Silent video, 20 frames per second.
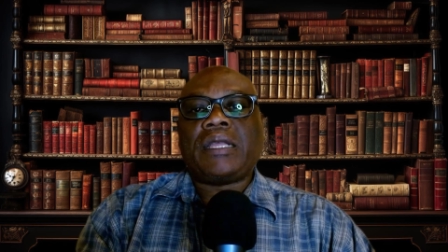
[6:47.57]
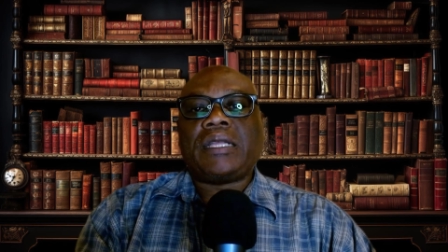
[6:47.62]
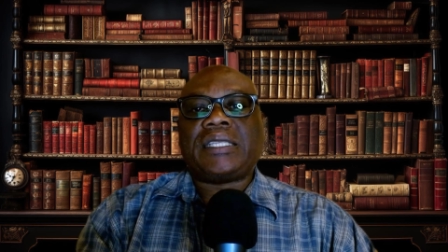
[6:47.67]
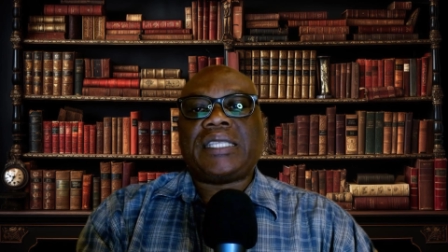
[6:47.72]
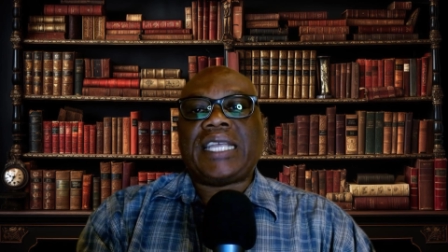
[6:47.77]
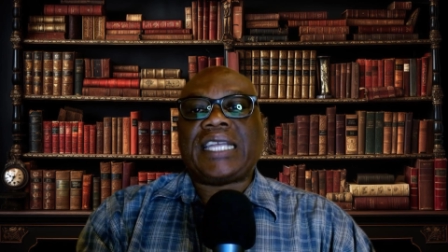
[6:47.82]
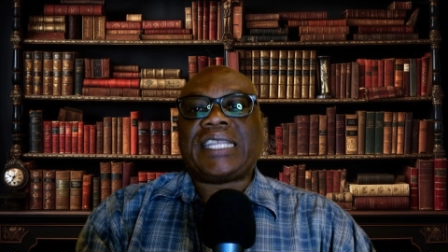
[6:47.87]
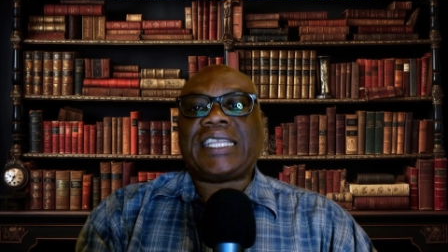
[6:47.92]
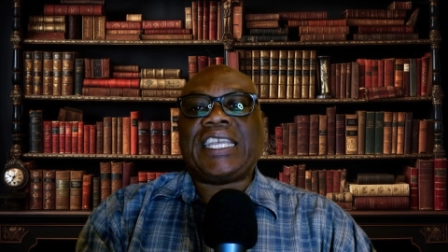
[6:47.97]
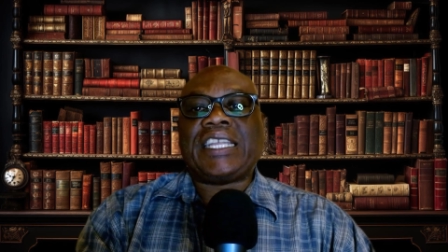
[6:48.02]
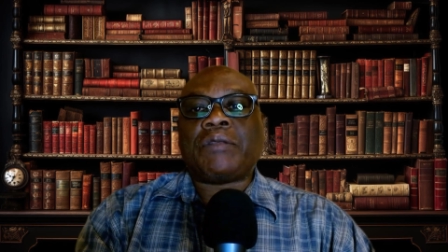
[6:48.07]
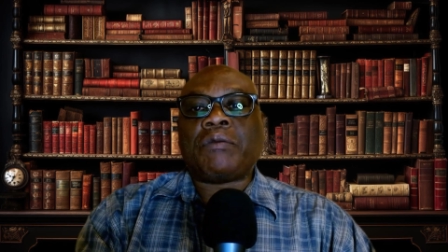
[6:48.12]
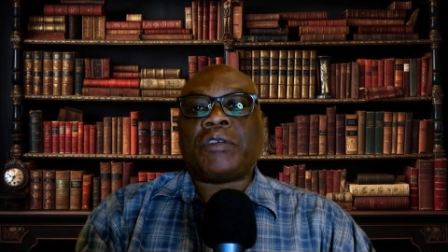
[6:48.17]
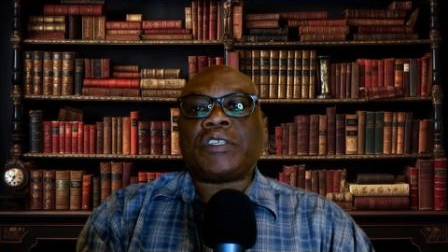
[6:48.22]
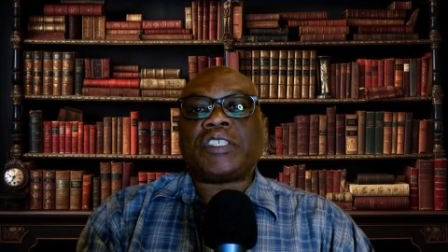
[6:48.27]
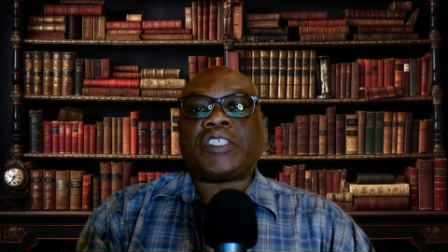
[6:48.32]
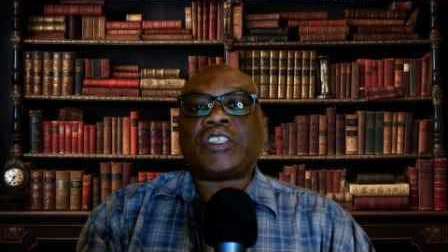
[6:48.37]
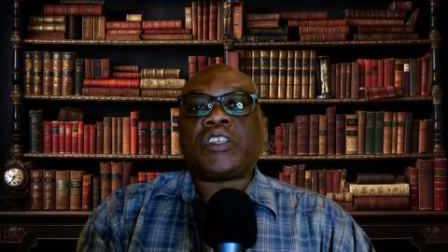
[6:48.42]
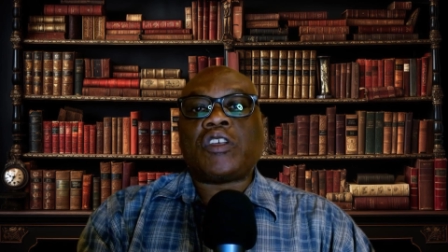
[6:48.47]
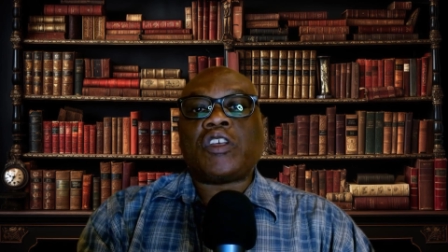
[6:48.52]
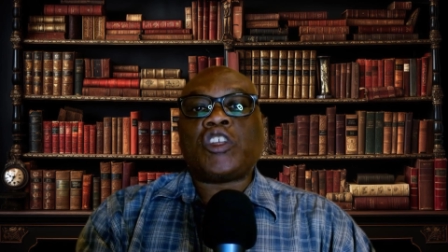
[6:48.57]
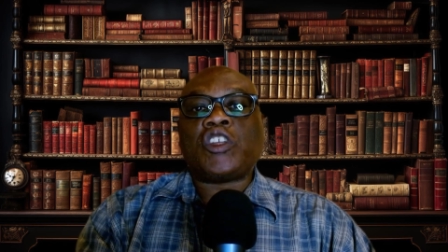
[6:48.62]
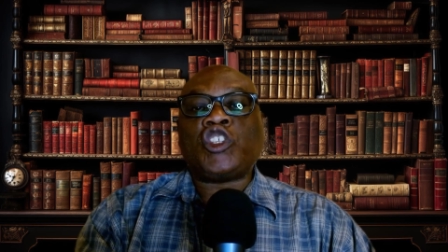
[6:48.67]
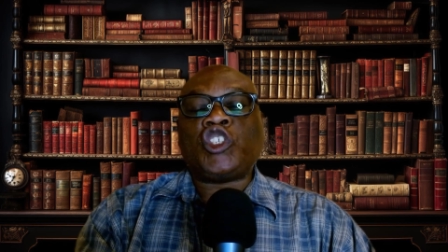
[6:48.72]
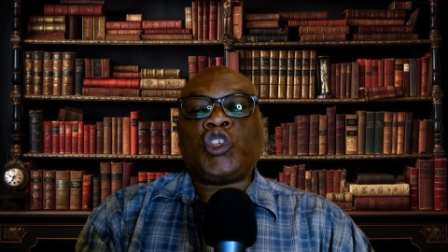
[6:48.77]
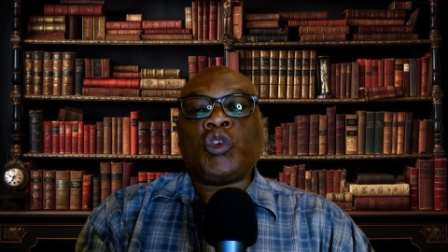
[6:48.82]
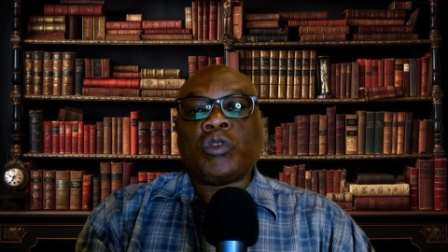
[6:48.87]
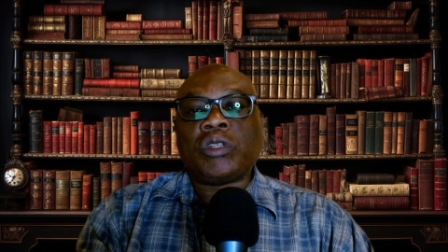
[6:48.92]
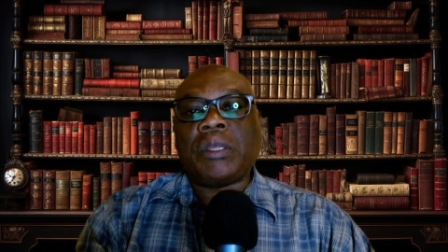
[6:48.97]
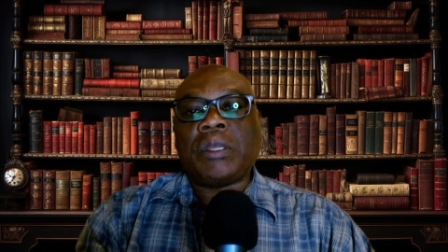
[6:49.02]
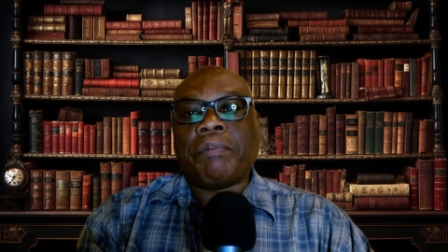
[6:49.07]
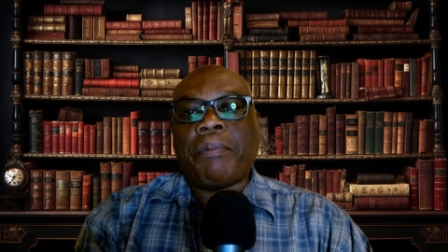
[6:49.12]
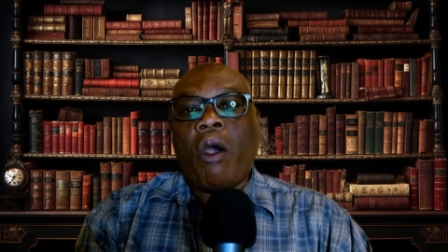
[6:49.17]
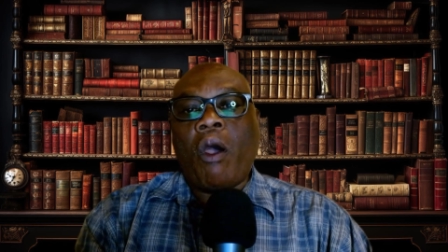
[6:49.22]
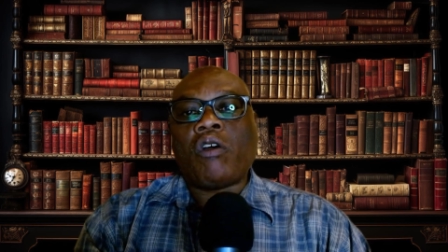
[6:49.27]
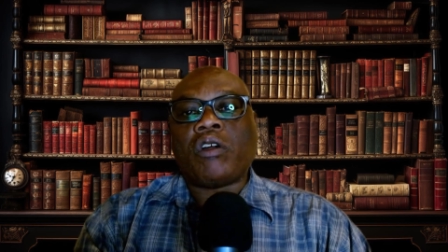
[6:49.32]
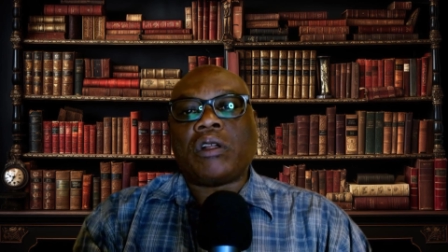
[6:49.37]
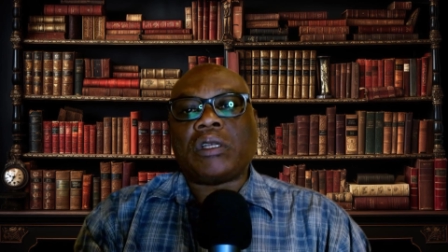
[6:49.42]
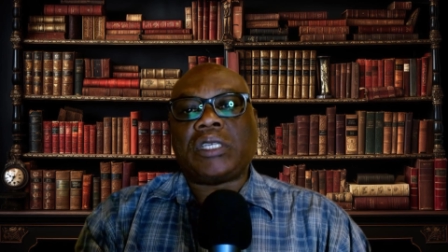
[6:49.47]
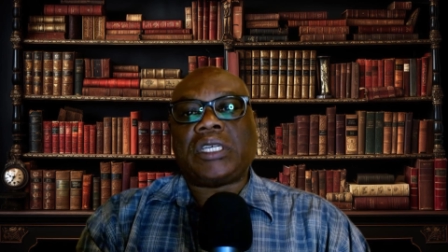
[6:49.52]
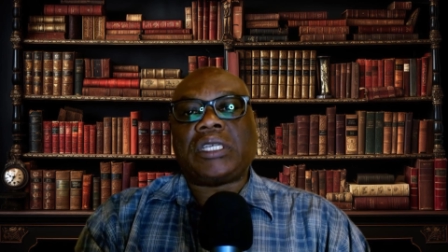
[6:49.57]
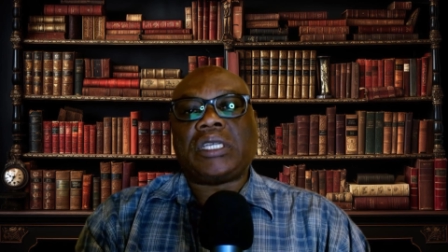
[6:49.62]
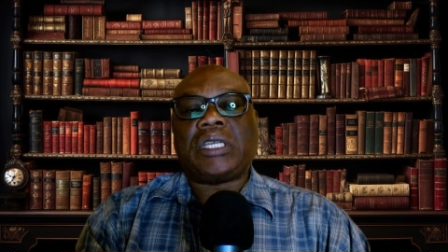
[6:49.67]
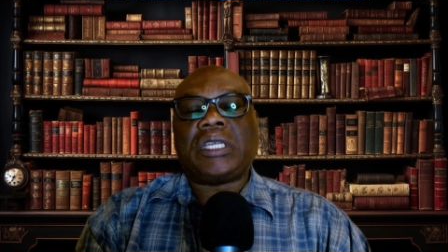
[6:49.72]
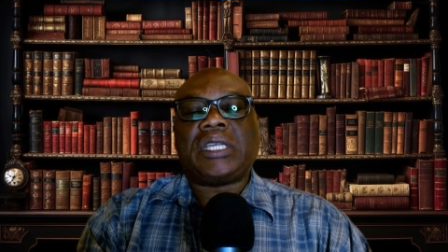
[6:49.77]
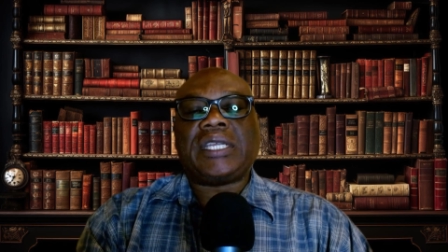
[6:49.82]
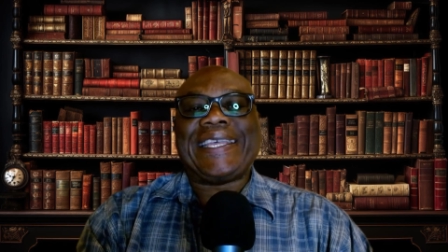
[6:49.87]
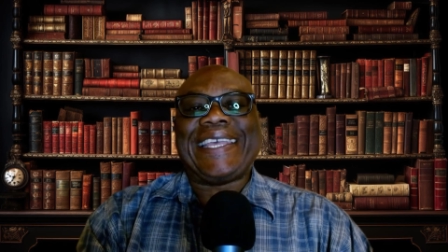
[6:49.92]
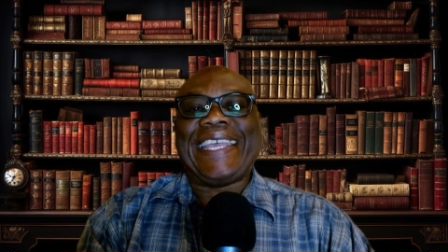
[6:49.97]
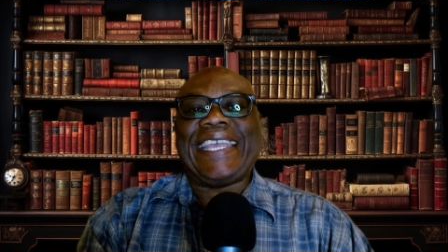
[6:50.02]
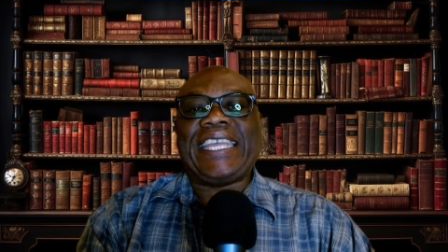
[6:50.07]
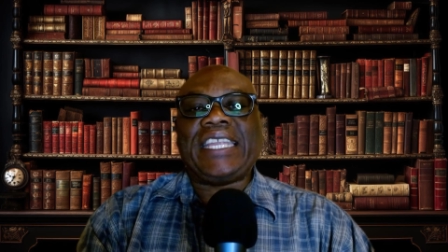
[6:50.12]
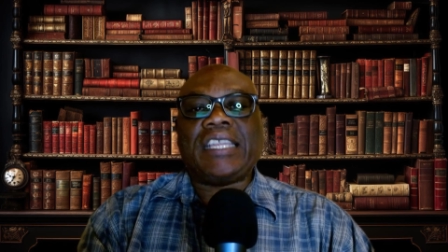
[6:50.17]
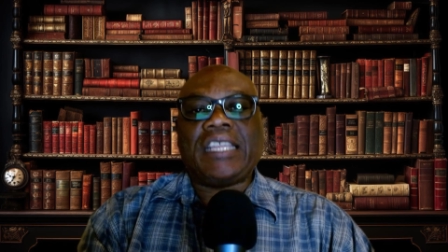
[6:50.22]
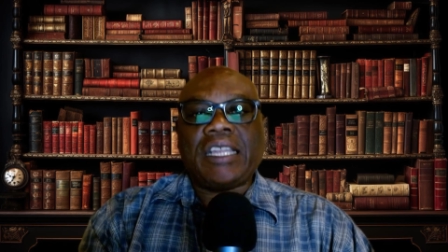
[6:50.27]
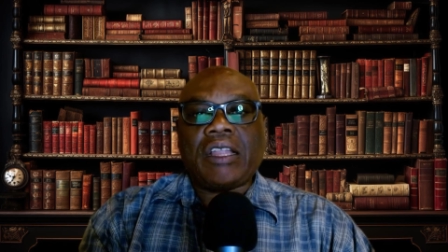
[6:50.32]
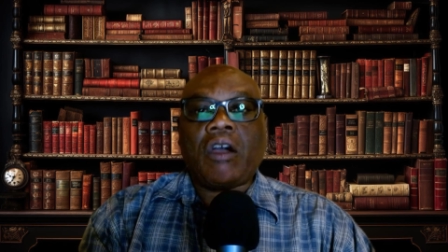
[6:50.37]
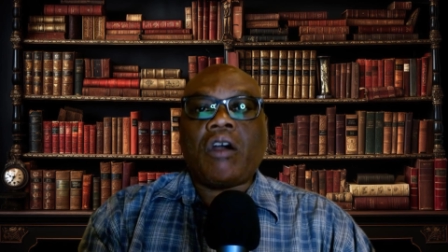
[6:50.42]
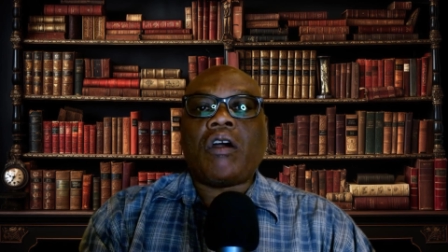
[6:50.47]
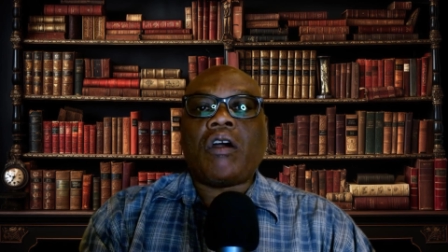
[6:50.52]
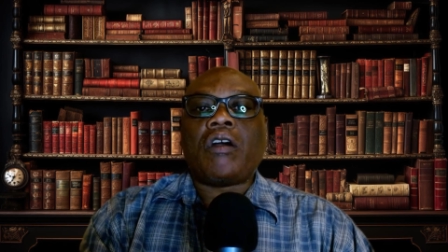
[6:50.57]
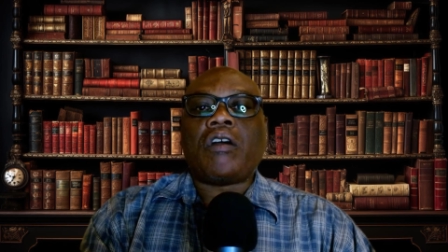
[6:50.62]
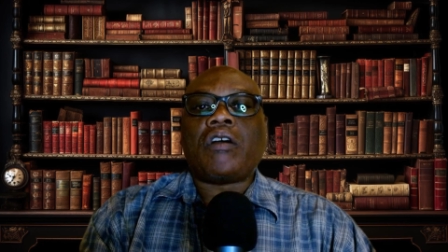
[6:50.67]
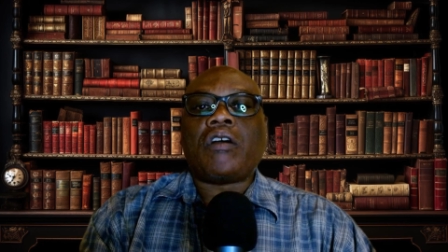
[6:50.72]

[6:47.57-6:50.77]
that it was duty bound in law